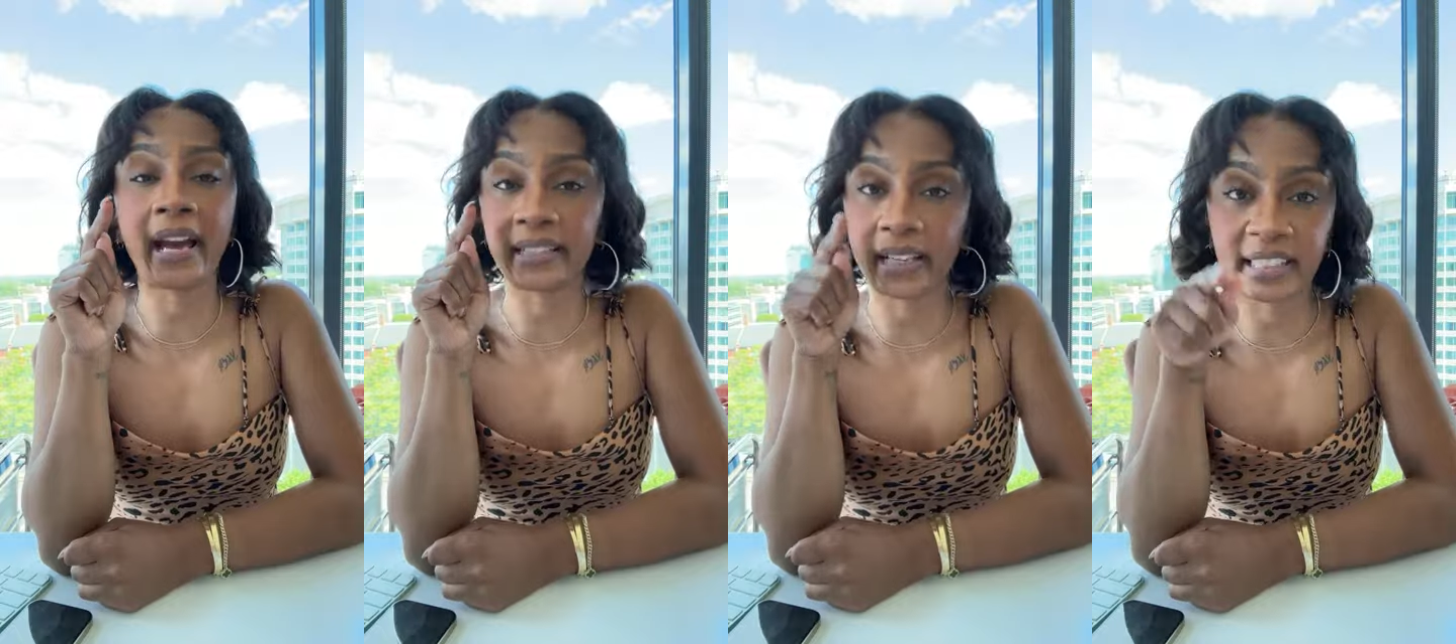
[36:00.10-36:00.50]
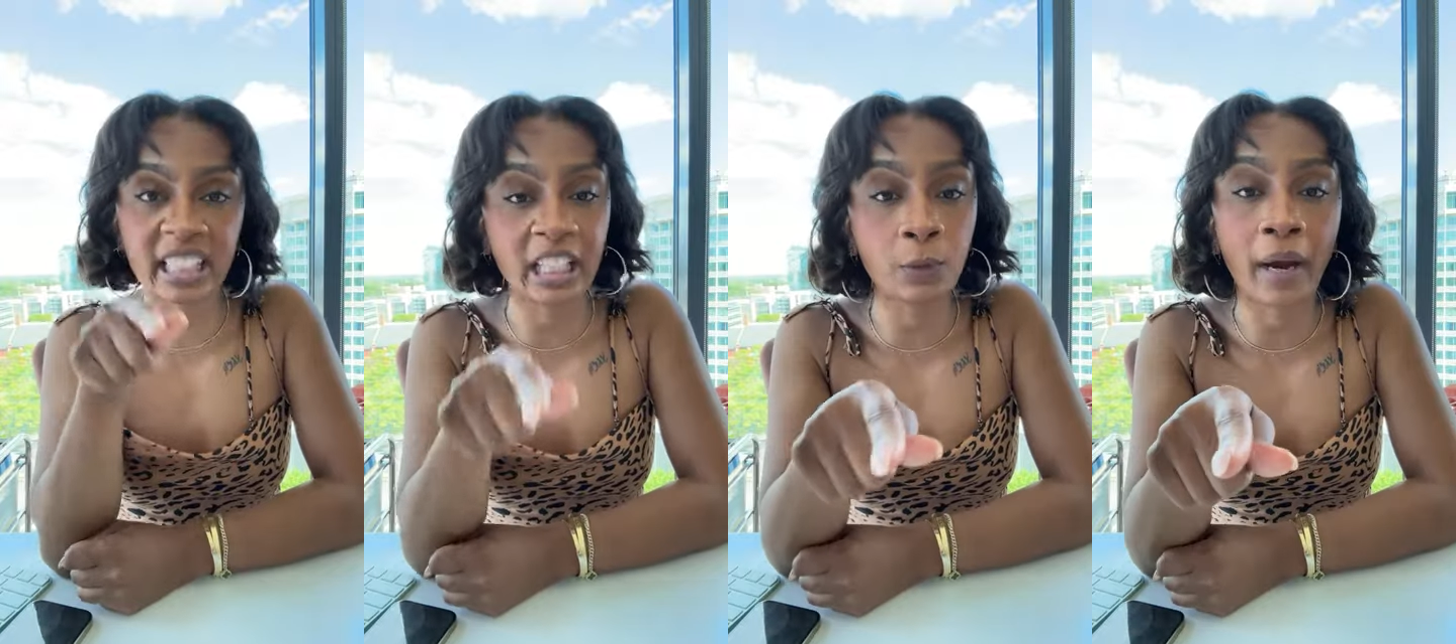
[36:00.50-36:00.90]
because I can
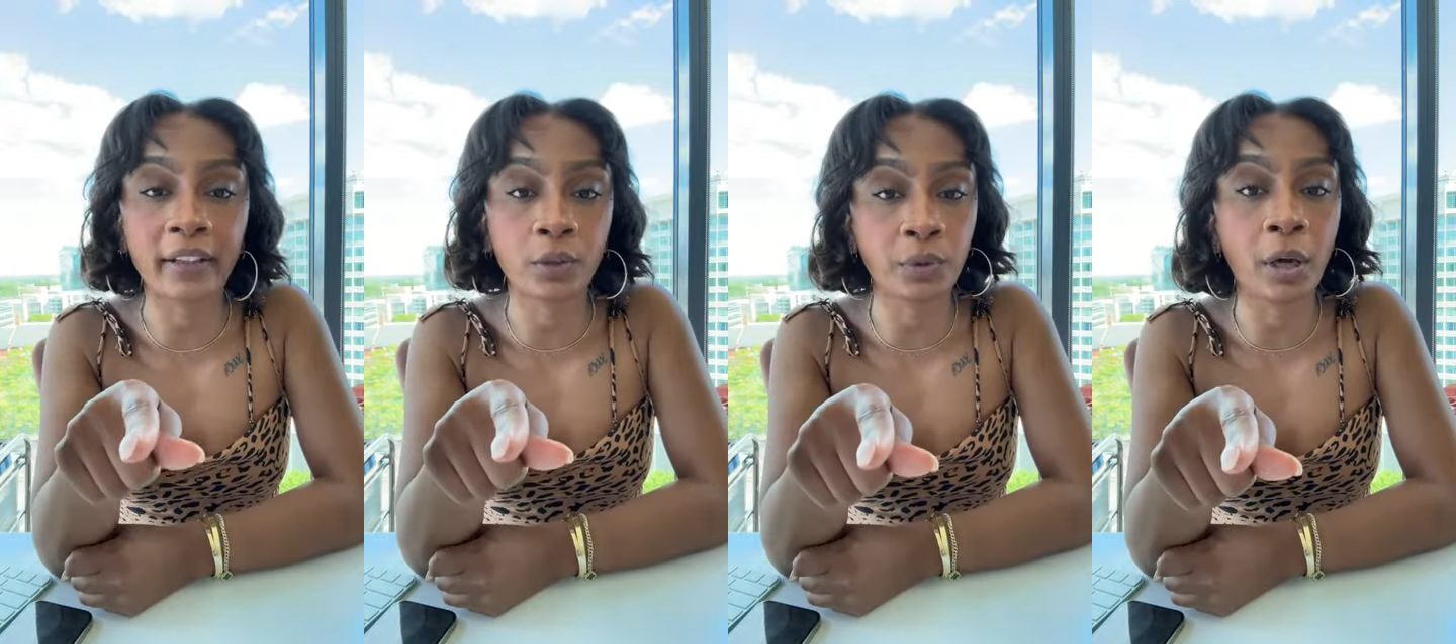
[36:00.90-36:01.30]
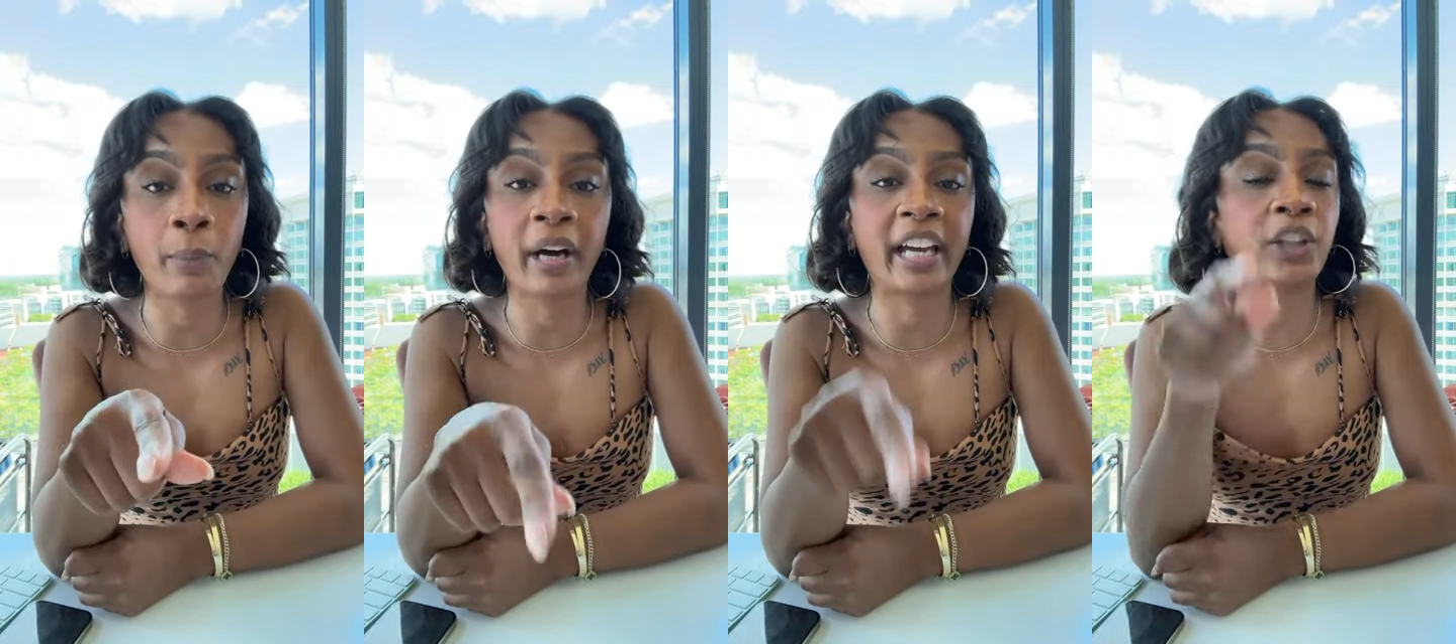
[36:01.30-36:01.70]
see right through your
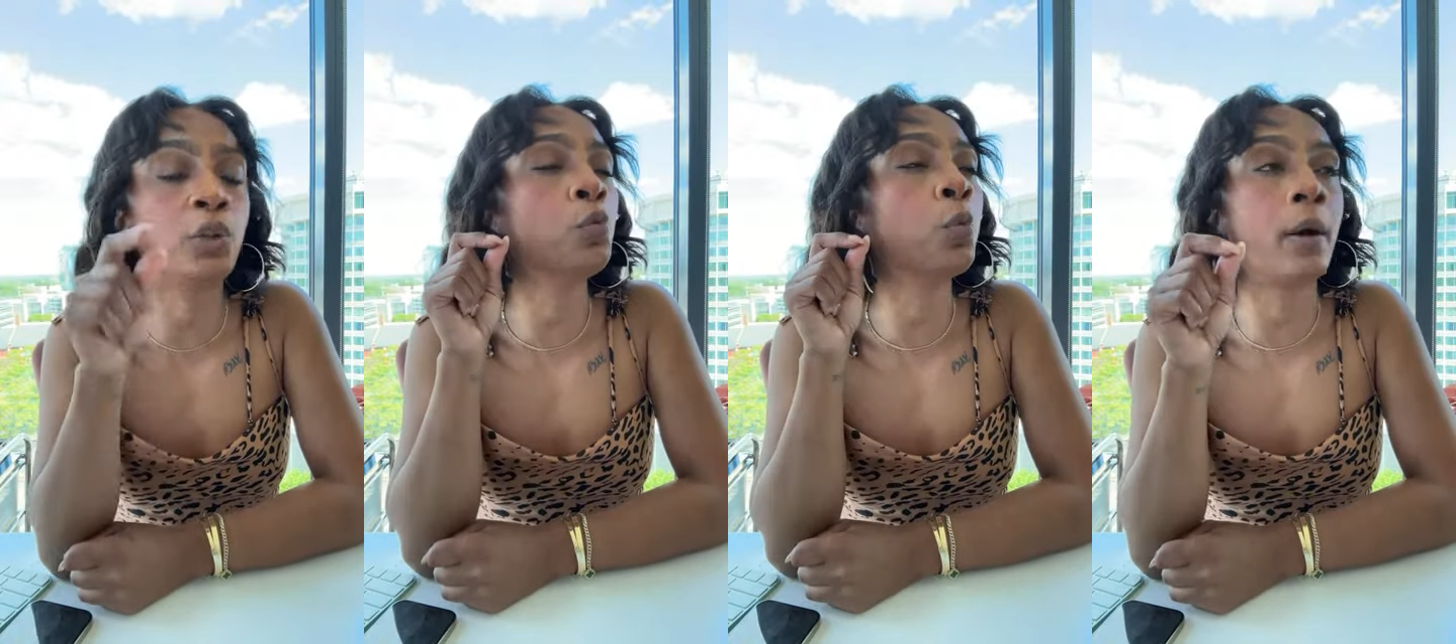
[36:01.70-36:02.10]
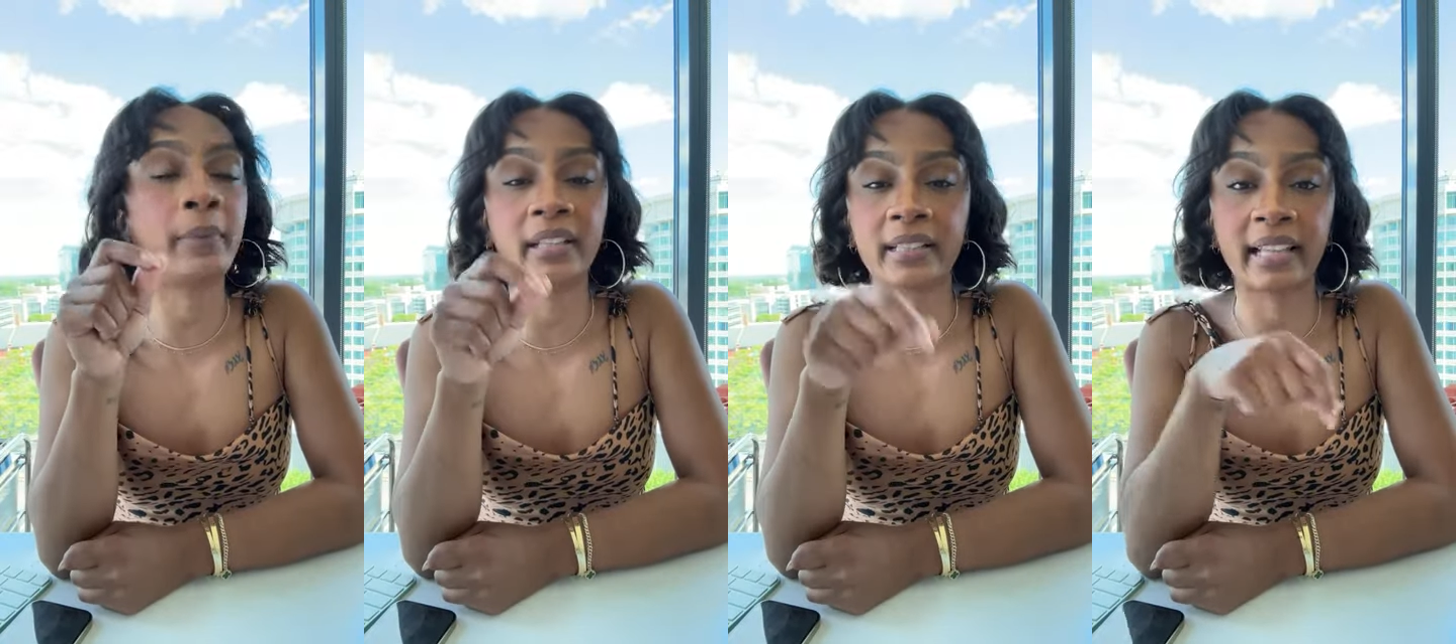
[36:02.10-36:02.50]
butt and you want
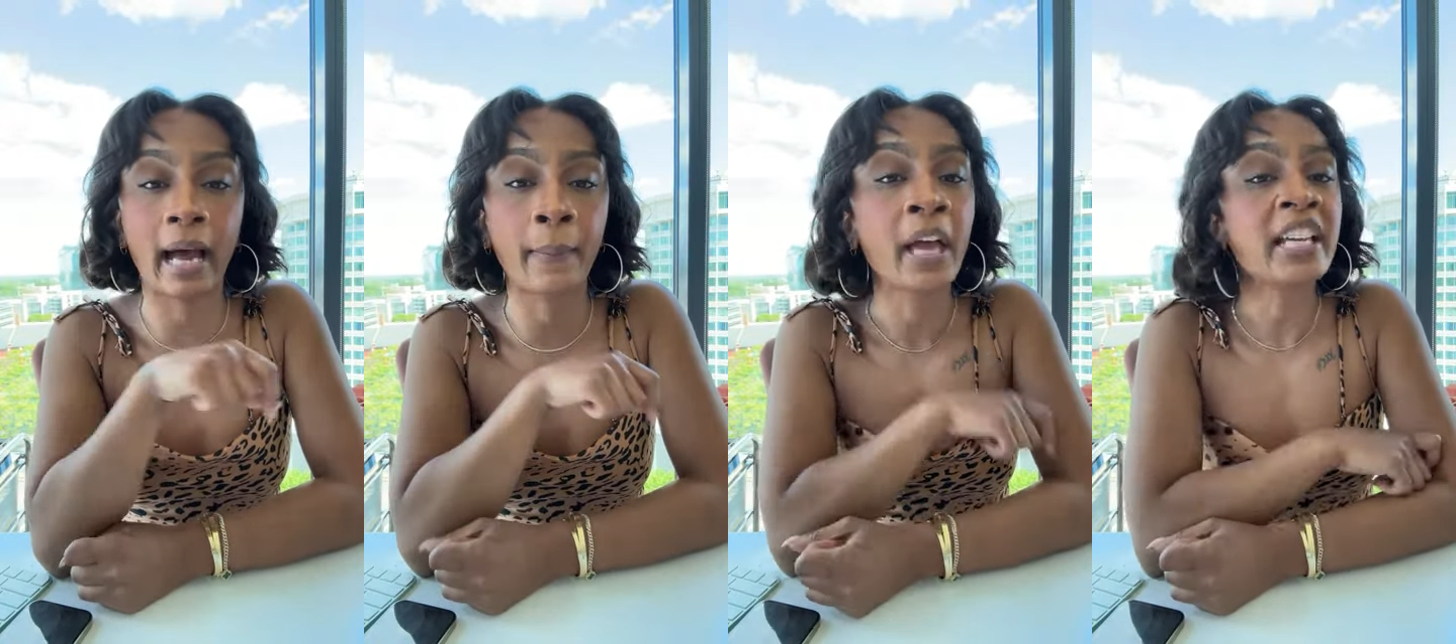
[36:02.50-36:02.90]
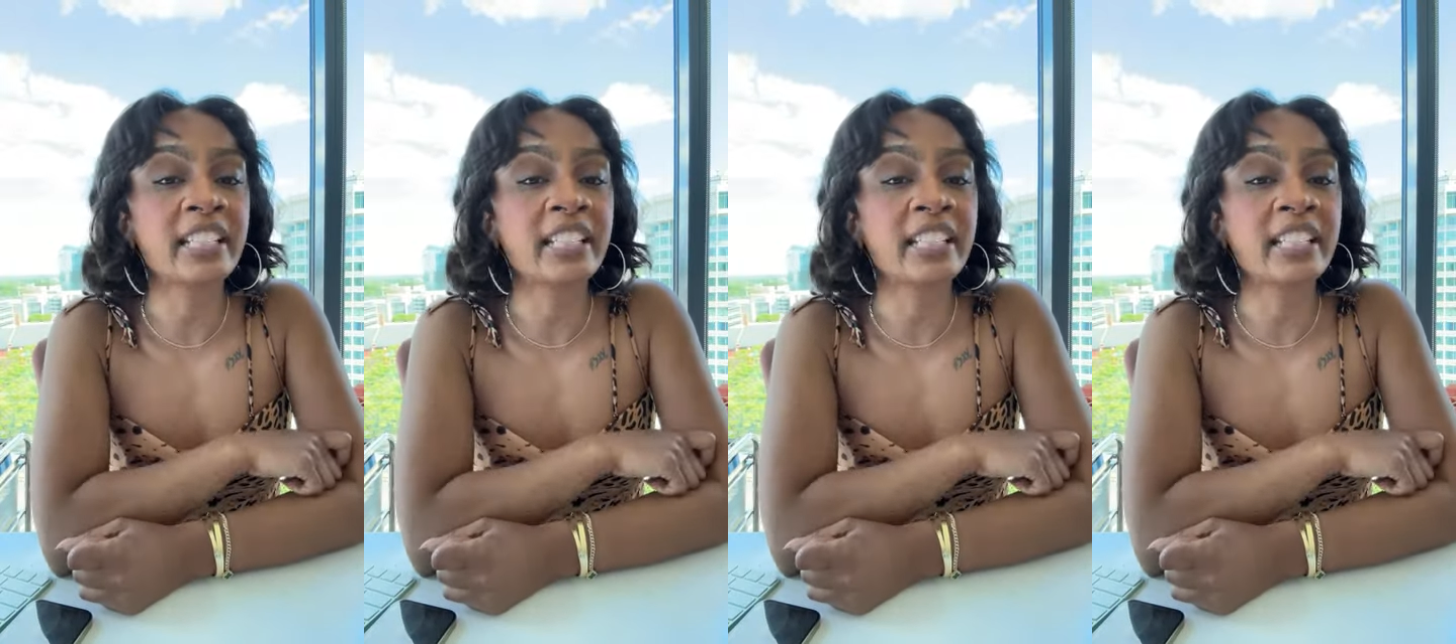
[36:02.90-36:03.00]
me to stop.